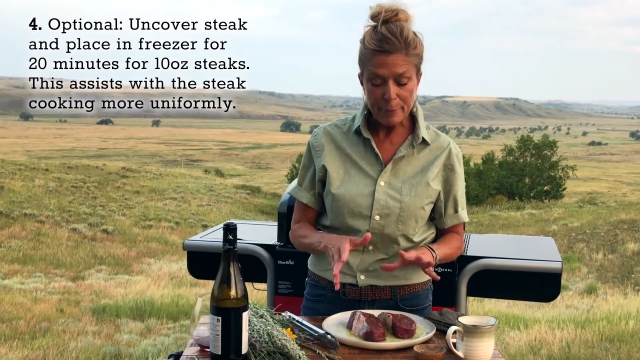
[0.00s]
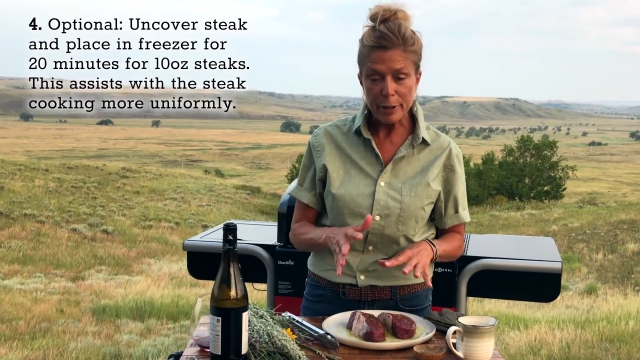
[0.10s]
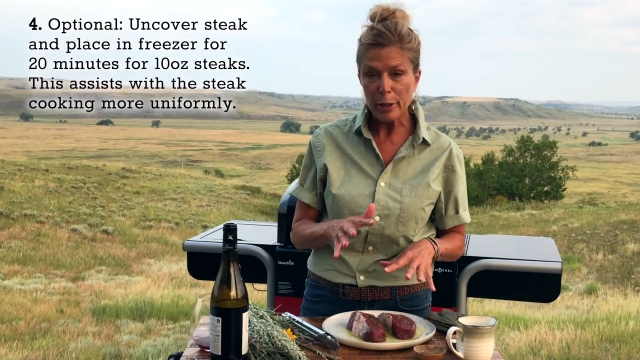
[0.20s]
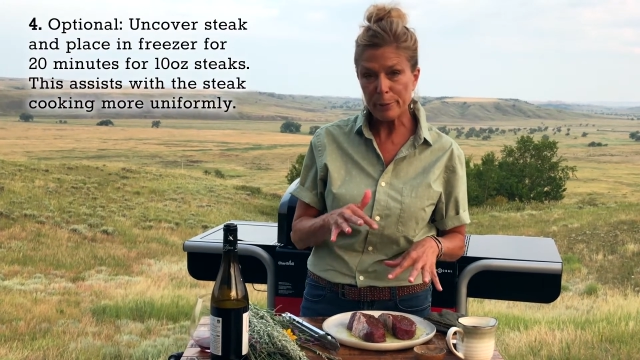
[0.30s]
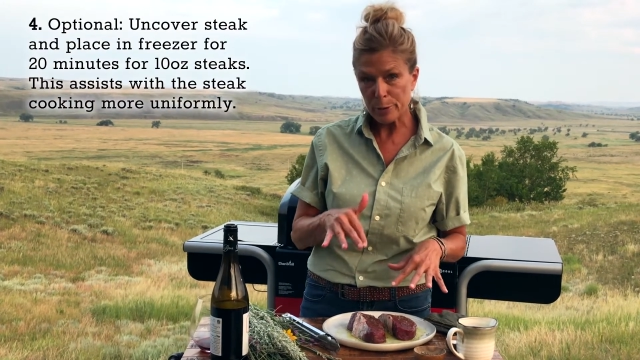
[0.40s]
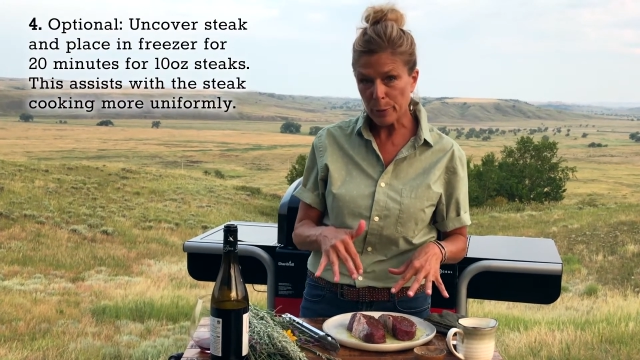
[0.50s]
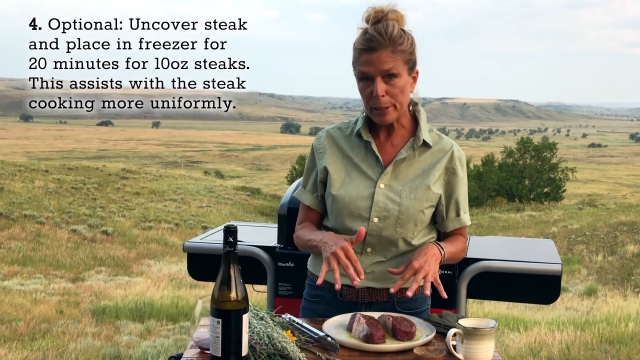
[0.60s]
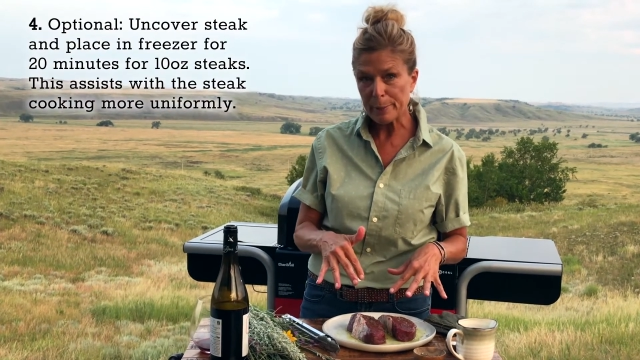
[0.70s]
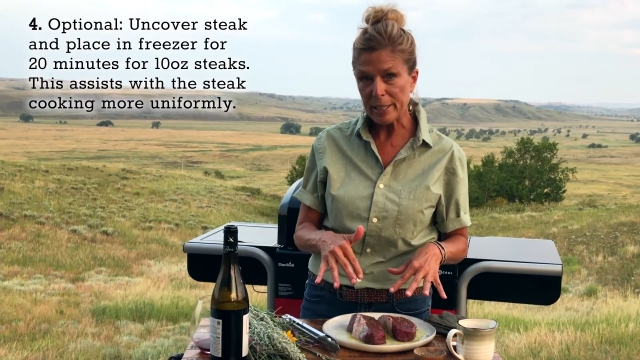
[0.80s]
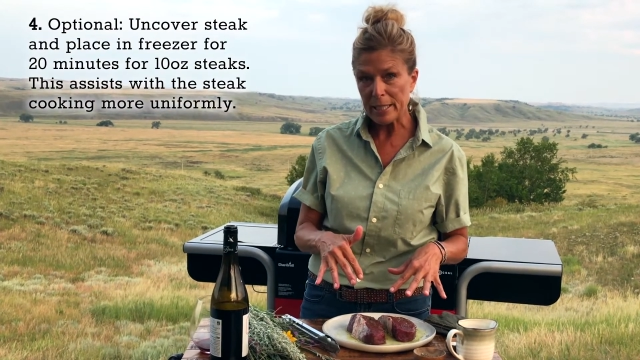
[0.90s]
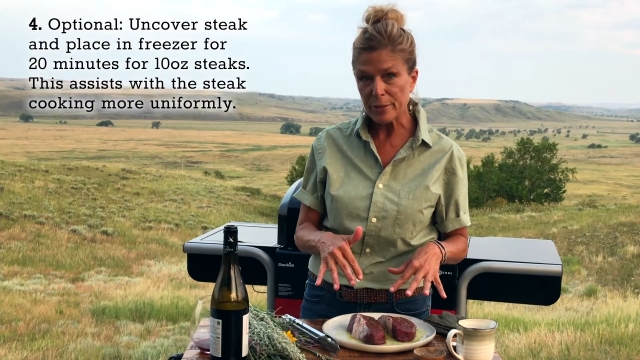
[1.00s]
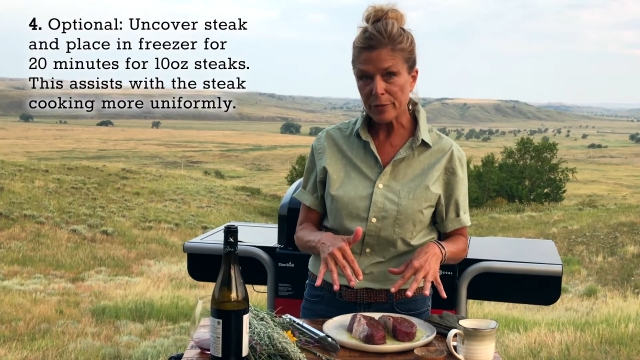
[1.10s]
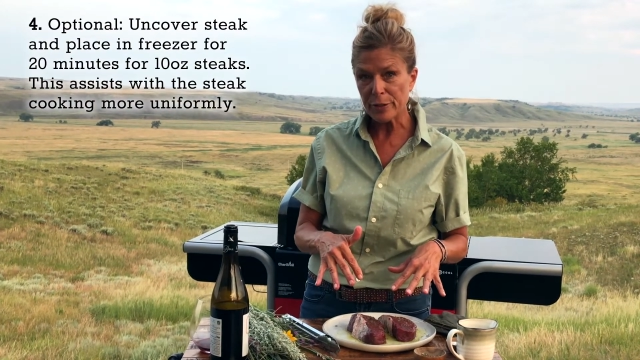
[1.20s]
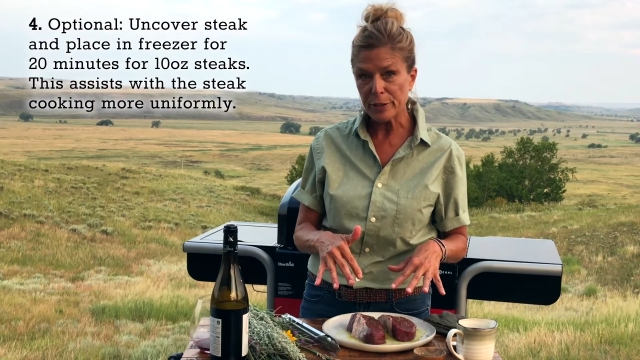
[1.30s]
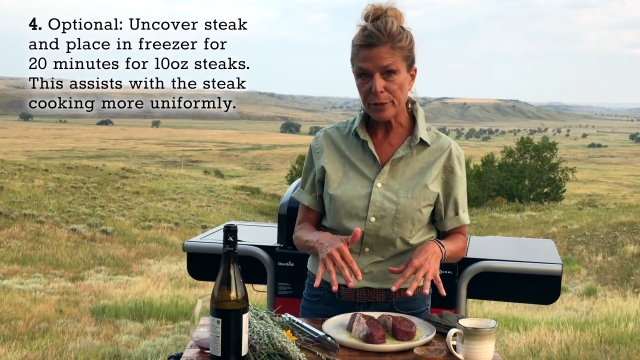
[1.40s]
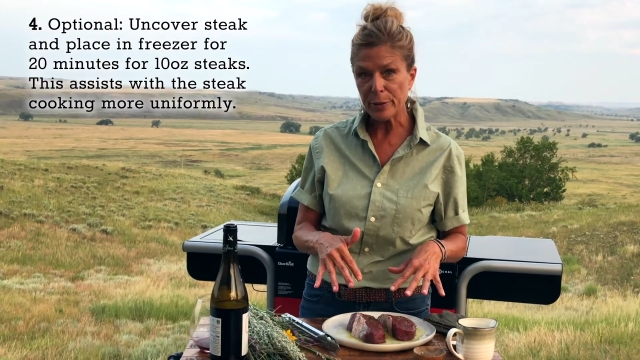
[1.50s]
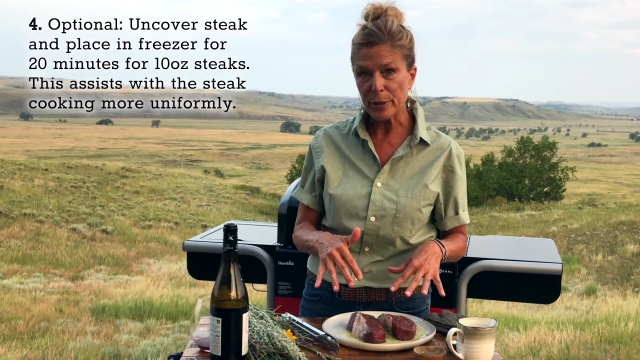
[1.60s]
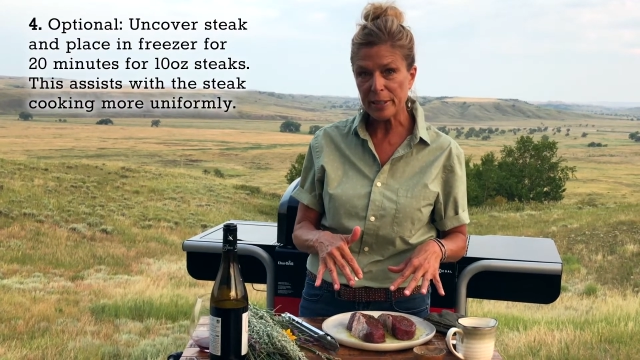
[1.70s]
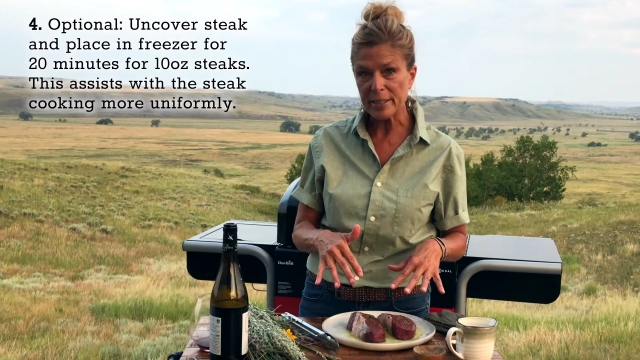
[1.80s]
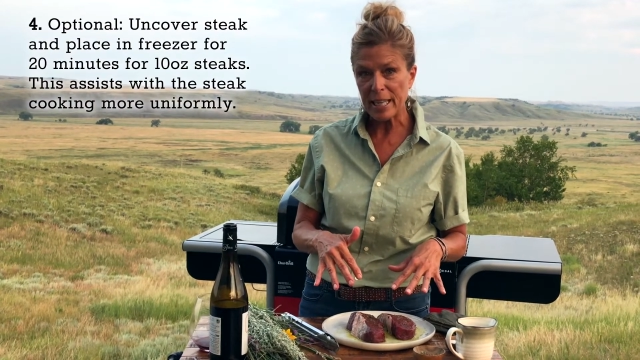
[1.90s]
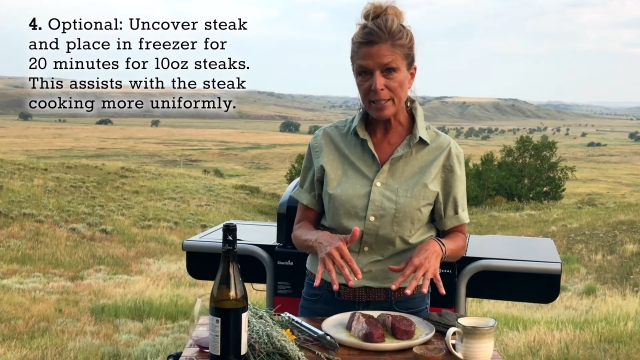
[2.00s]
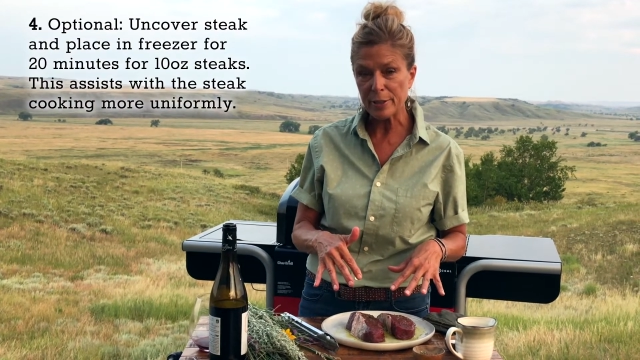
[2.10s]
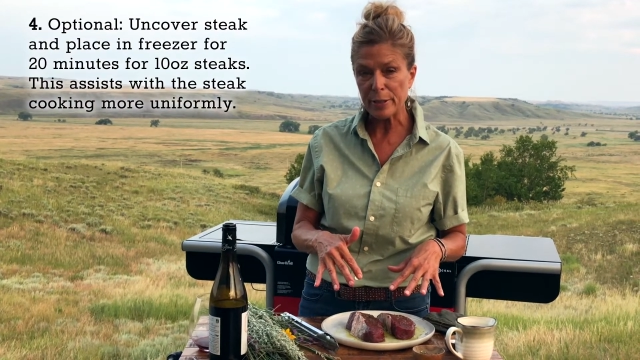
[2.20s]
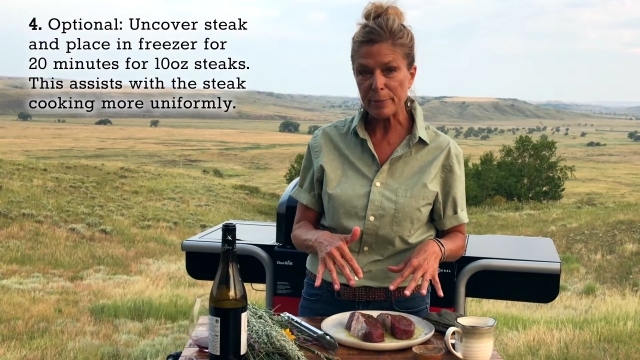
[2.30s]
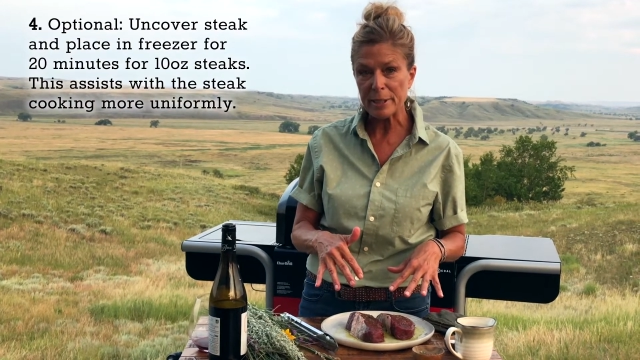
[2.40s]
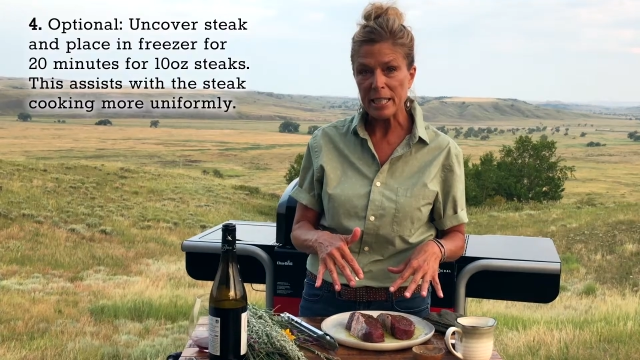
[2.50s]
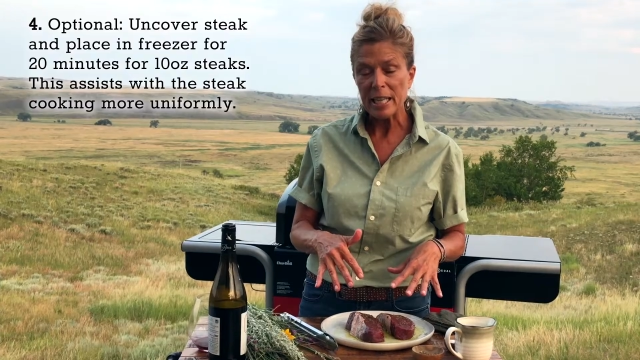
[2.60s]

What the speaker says: I'm gonna go up 20 minutes for these New York steak strips.